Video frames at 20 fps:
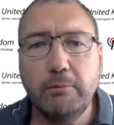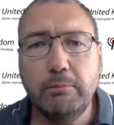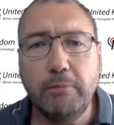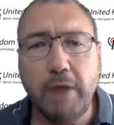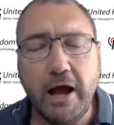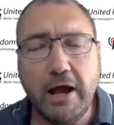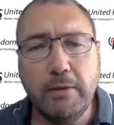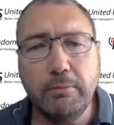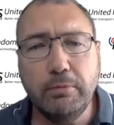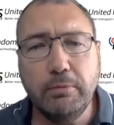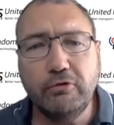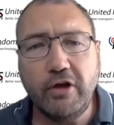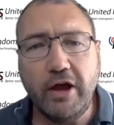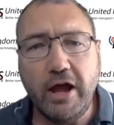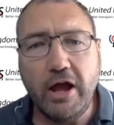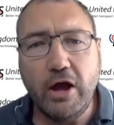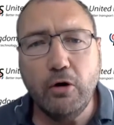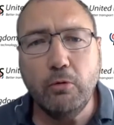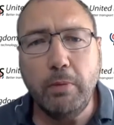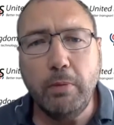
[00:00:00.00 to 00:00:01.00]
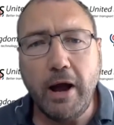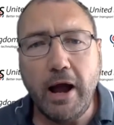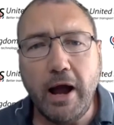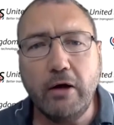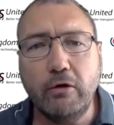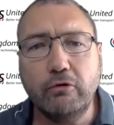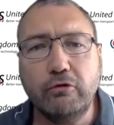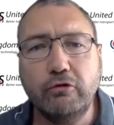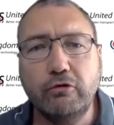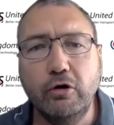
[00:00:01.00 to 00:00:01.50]
able to help
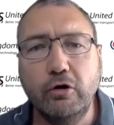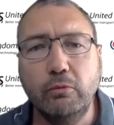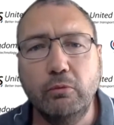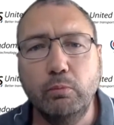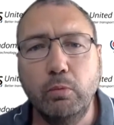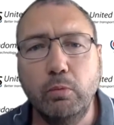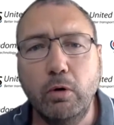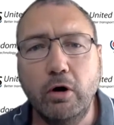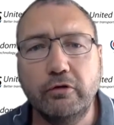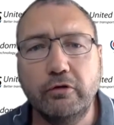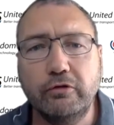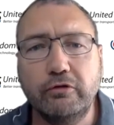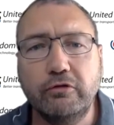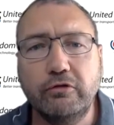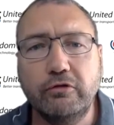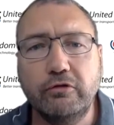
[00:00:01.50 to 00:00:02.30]
out on what